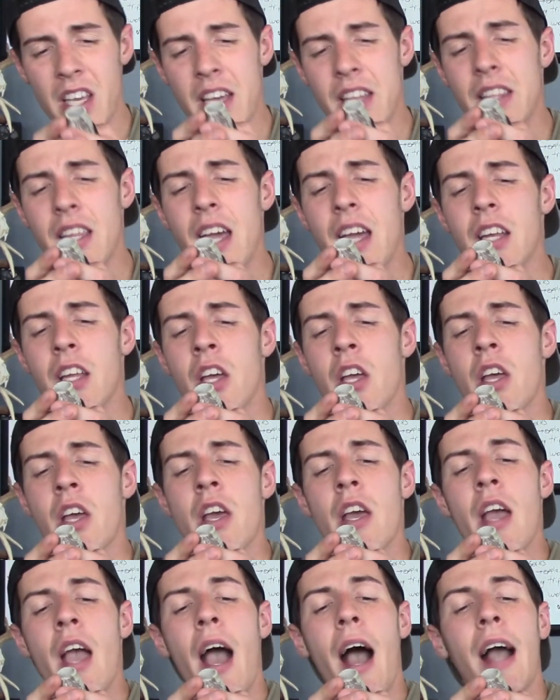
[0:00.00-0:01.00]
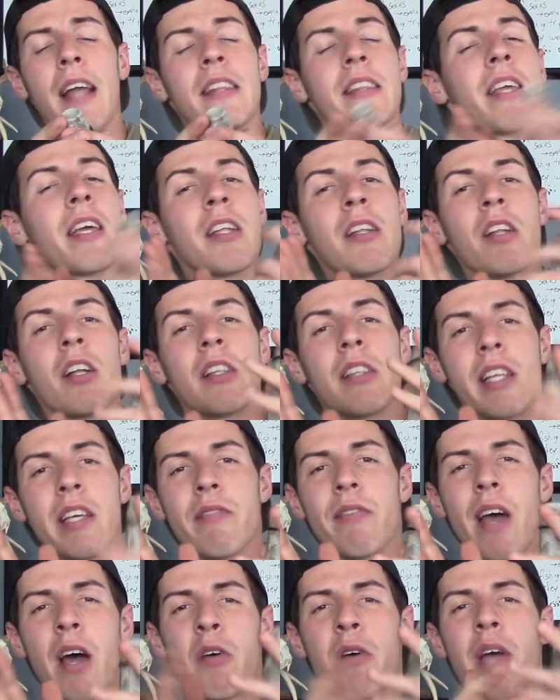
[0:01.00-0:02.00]
And then I did
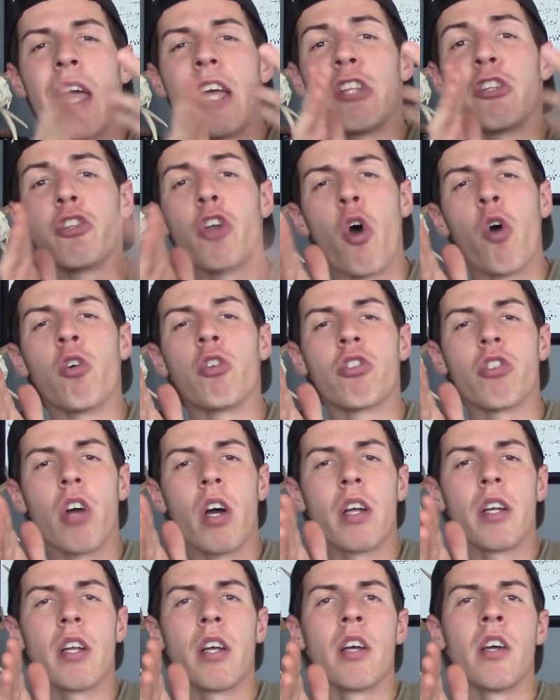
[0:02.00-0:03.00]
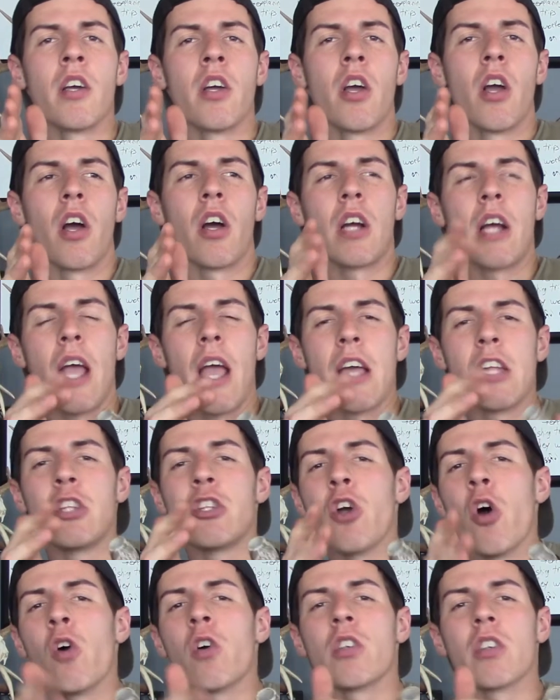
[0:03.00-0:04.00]
leave out a doe grunt. All right, a
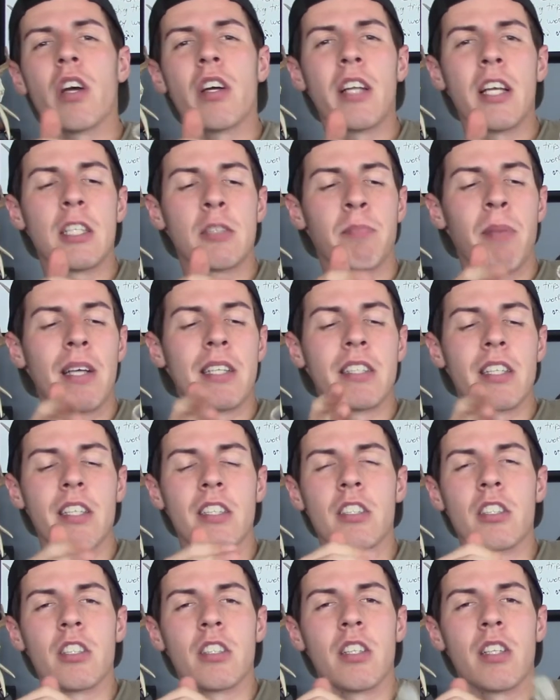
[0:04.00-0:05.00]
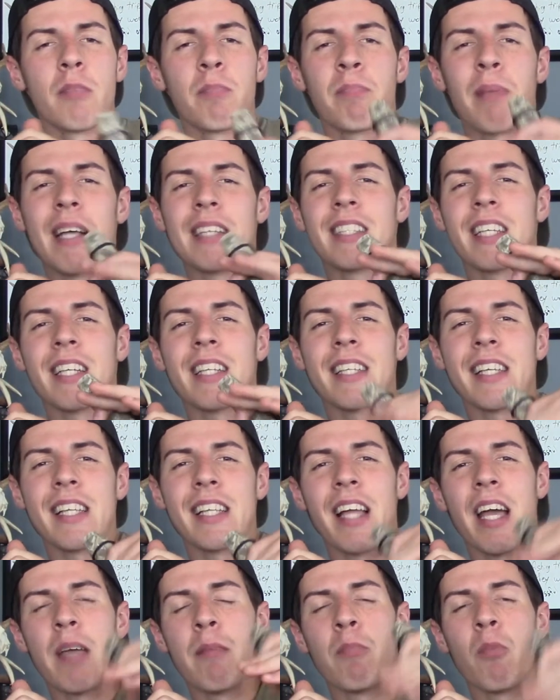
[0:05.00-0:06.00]
doe grunt is basically
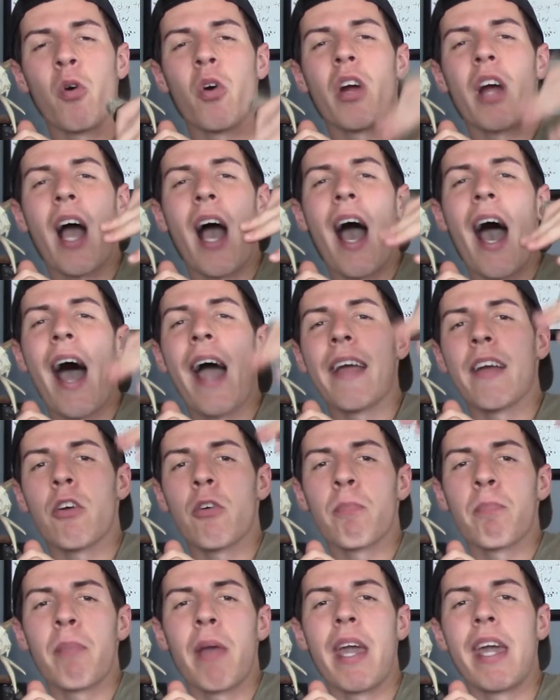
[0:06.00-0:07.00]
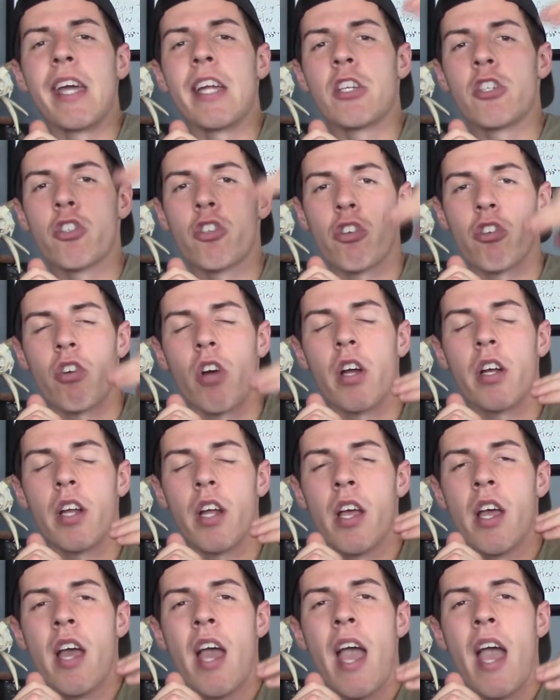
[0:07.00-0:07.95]
a more higher pitched grunt.